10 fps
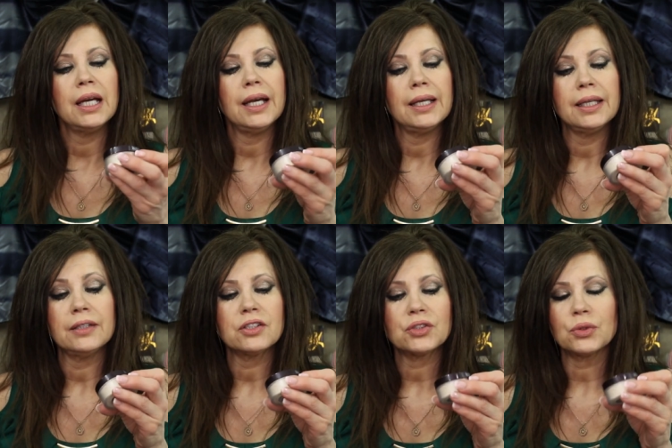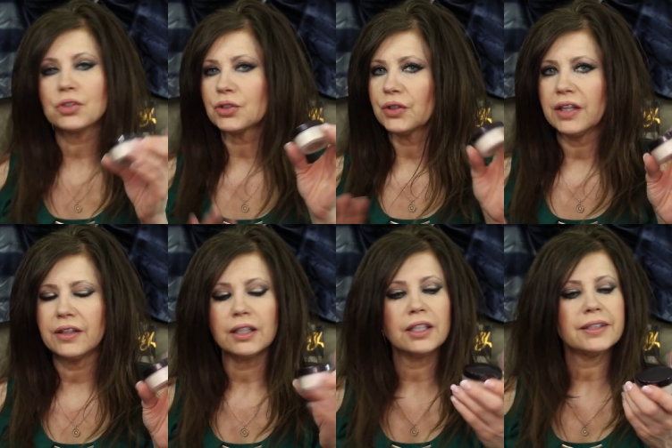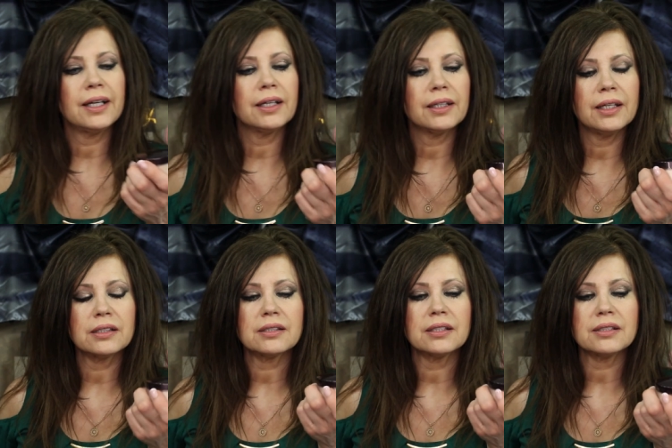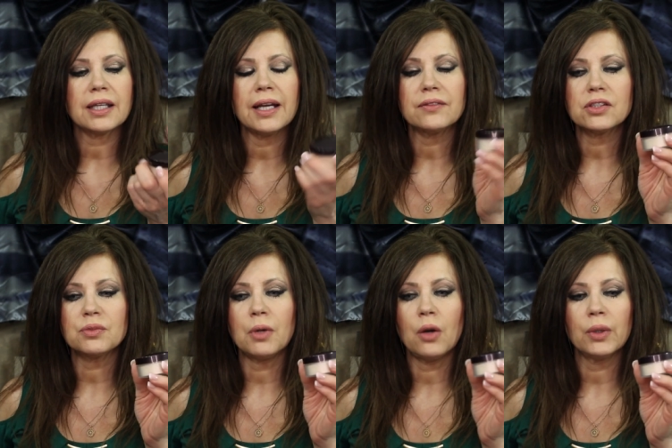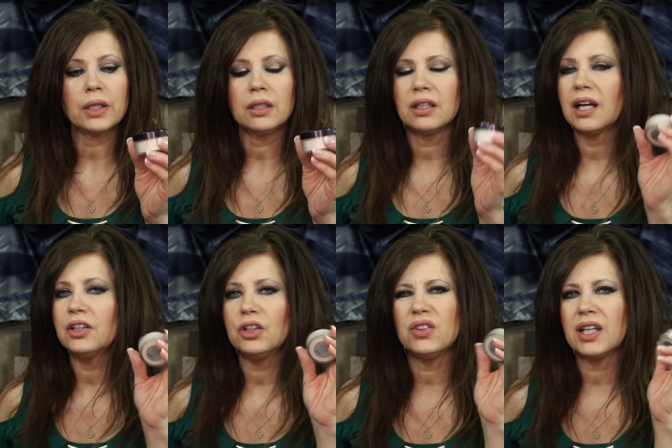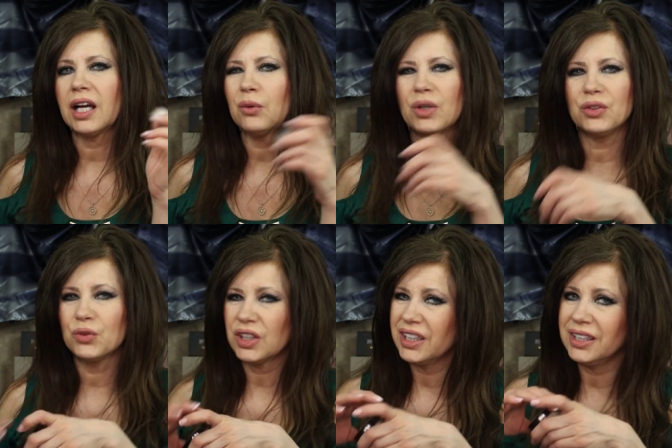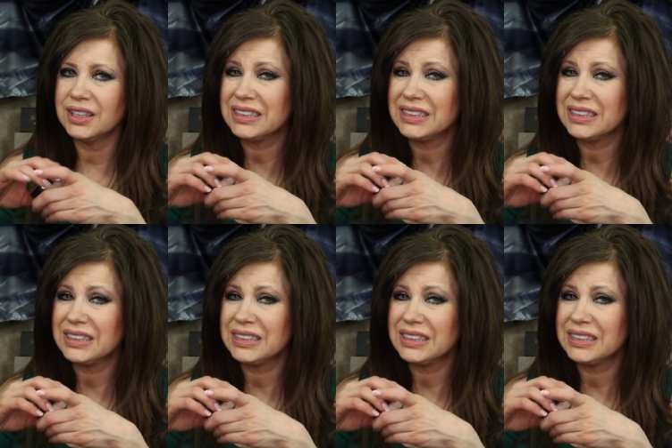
in the stores or anything like that. And since they had the small one, I knew that I wouldn't really,